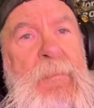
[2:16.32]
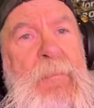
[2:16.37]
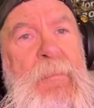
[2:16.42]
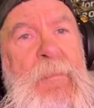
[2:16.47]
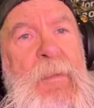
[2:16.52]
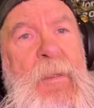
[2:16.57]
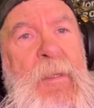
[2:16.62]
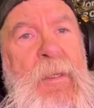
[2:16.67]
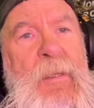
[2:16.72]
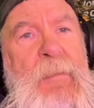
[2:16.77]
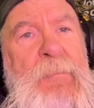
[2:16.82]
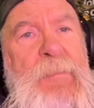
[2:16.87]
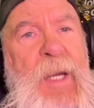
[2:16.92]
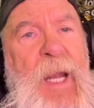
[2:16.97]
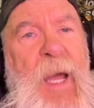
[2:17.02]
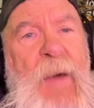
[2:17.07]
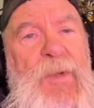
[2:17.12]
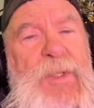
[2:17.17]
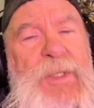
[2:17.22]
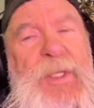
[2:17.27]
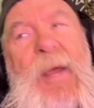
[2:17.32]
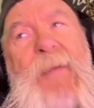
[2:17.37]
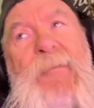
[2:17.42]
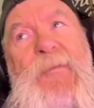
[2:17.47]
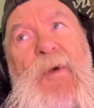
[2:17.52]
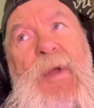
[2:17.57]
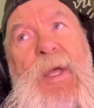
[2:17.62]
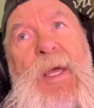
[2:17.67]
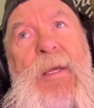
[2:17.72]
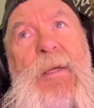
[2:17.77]
And but I was
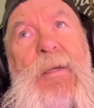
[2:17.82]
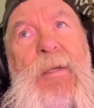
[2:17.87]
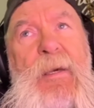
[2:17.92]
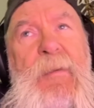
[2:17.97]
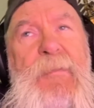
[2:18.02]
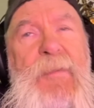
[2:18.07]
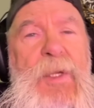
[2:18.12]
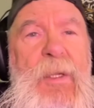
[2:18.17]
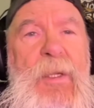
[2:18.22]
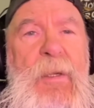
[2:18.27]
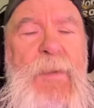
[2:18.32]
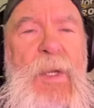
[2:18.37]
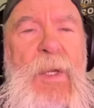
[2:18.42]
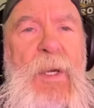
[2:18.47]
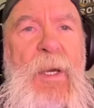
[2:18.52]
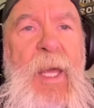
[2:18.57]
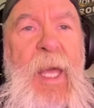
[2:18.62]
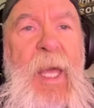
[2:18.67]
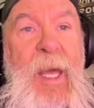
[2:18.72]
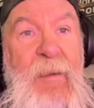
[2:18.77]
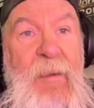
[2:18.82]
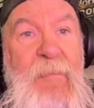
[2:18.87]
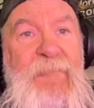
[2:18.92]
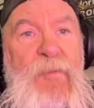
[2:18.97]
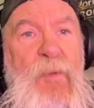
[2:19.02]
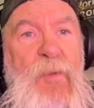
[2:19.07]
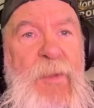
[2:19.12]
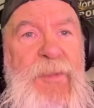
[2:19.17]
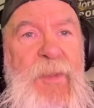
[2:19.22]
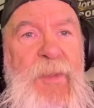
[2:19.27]
never in
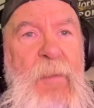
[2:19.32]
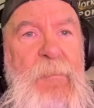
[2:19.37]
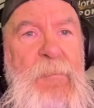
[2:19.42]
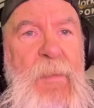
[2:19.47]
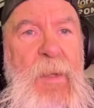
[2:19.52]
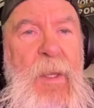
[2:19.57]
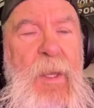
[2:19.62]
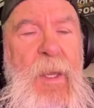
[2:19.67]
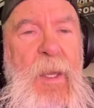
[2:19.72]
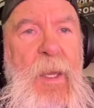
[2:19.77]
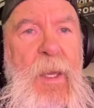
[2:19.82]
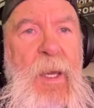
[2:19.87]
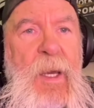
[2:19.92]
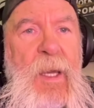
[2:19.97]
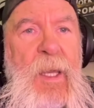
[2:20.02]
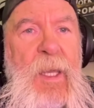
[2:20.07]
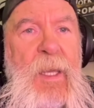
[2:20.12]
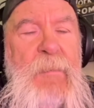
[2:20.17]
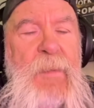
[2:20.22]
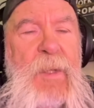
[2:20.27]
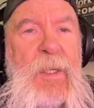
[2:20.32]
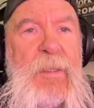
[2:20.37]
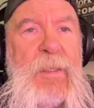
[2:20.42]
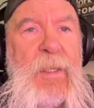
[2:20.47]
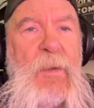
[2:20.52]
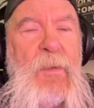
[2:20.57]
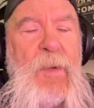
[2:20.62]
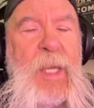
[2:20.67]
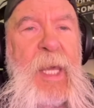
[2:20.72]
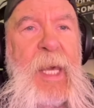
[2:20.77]
WWF with him. Uh, him and
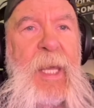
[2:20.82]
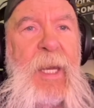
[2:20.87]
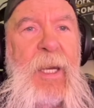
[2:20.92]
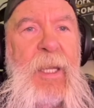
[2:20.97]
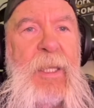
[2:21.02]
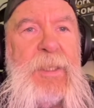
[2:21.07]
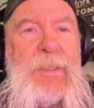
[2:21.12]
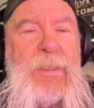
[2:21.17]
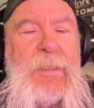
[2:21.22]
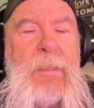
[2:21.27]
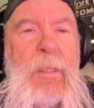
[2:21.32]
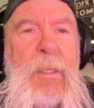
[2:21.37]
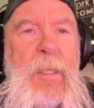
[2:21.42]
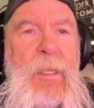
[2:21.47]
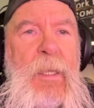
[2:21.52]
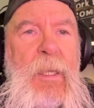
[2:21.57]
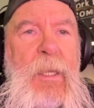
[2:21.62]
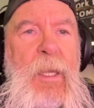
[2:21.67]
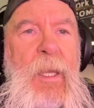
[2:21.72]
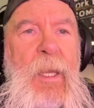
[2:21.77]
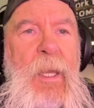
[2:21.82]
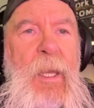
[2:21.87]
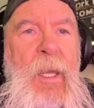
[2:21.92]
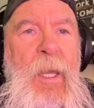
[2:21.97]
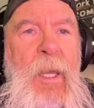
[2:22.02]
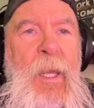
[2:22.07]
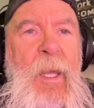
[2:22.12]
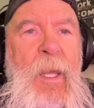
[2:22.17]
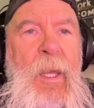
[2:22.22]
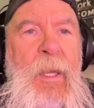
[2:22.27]
Tony Atlas.
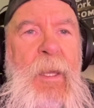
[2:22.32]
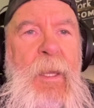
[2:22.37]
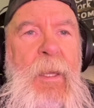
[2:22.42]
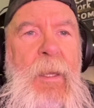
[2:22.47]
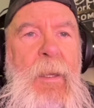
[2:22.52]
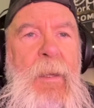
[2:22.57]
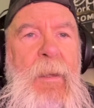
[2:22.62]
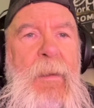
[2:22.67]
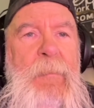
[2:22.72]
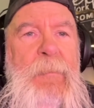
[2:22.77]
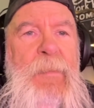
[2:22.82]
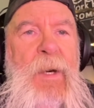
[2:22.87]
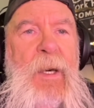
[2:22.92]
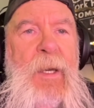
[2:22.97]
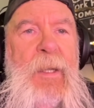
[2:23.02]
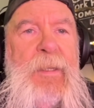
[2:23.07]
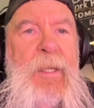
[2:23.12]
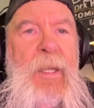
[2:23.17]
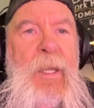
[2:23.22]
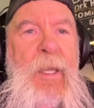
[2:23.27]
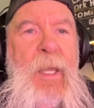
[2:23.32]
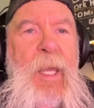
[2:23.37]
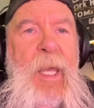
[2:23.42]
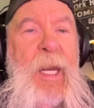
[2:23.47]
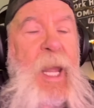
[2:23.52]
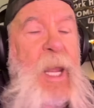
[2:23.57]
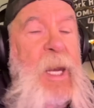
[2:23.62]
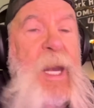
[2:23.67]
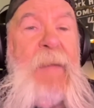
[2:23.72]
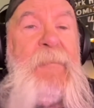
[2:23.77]
But
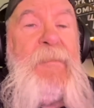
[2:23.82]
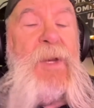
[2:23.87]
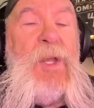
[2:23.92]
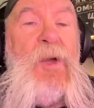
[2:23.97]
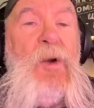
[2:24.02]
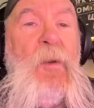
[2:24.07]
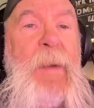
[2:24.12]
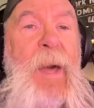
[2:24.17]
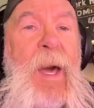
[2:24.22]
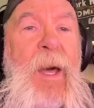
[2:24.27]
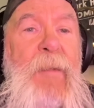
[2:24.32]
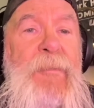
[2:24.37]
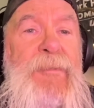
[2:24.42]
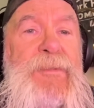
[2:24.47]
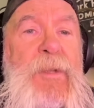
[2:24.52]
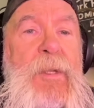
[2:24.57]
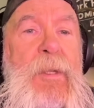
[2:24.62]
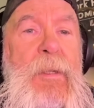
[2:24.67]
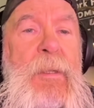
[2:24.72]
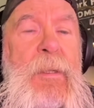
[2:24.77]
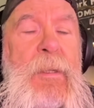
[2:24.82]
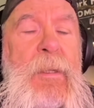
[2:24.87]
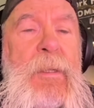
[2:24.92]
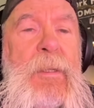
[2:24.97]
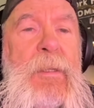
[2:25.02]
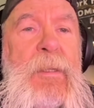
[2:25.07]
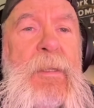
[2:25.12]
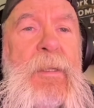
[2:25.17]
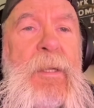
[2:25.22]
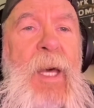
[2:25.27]
and I never knew about.
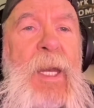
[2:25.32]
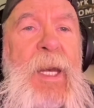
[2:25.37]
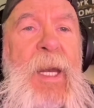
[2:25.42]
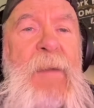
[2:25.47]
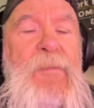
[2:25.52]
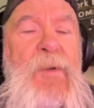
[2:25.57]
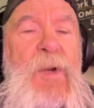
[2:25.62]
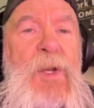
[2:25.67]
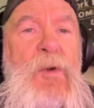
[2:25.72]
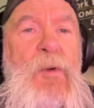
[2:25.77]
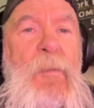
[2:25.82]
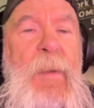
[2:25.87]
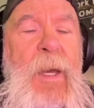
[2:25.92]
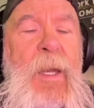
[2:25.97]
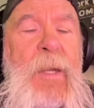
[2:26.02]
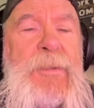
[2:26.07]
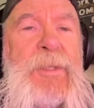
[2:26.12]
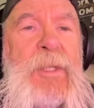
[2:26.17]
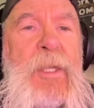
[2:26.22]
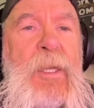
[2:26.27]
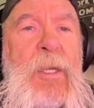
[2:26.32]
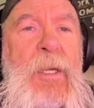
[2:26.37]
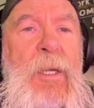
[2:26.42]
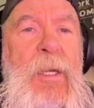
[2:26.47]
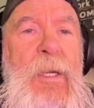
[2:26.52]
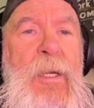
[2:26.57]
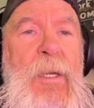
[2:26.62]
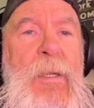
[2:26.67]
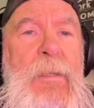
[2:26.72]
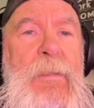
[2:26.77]
I never knew about the
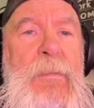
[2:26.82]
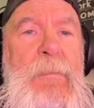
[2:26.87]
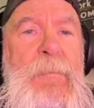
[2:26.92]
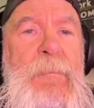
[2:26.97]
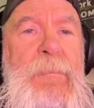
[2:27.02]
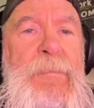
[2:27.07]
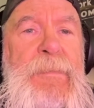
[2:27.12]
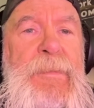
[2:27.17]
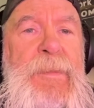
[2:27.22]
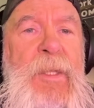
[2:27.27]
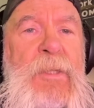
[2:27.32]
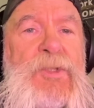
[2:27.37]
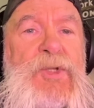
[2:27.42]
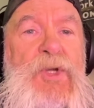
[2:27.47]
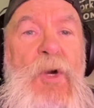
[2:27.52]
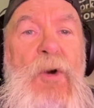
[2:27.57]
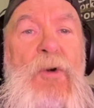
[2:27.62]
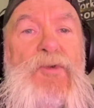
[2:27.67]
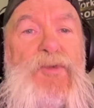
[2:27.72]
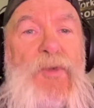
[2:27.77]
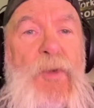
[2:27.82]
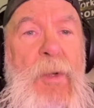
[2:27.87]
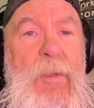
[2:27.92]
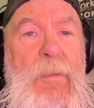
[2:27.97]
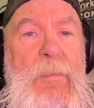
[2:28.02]
uh, the children.